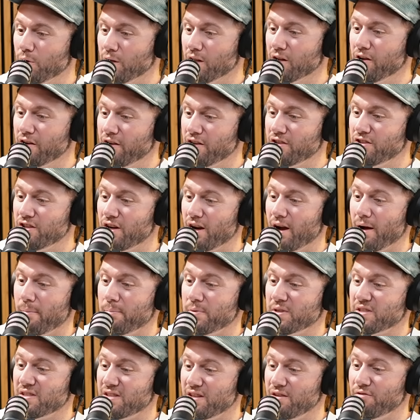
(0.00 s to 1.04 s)
Waluna, J R
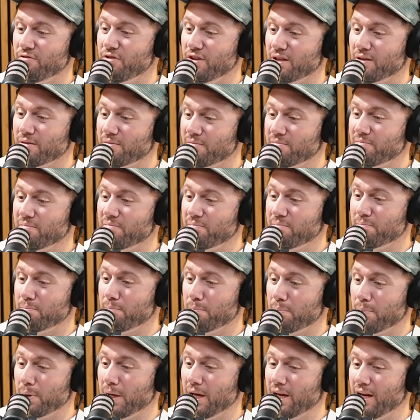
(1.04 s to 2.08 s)
Pacific,
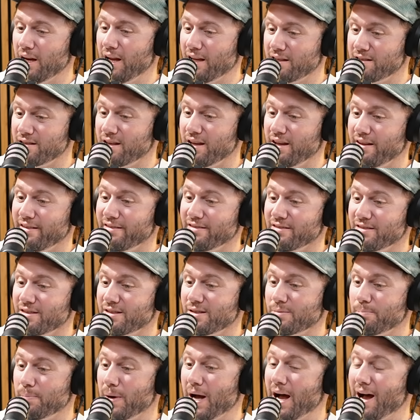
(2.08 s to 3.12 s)
P and X, and
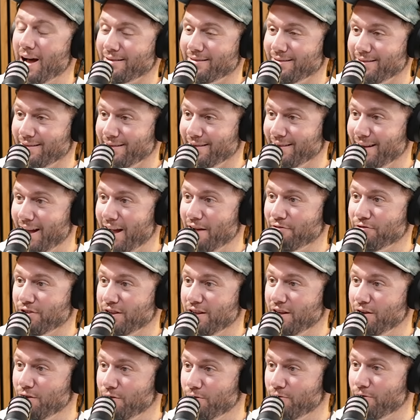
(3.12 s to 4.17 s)
Spartan. And
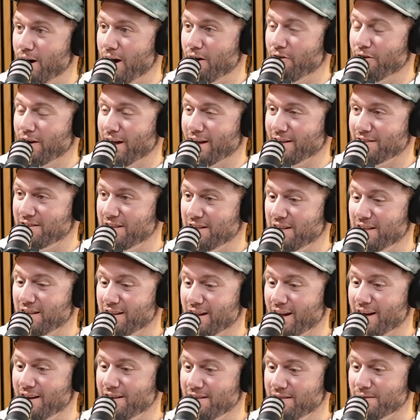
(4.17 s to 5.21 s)
after hearing Rowan
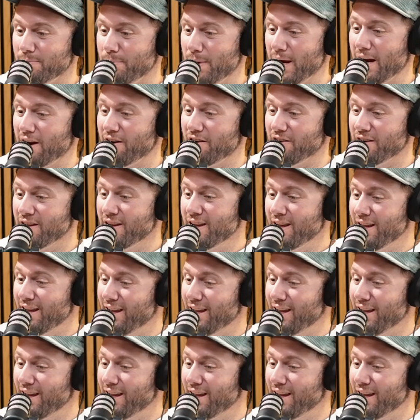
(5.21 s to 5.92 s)
articulate his apparent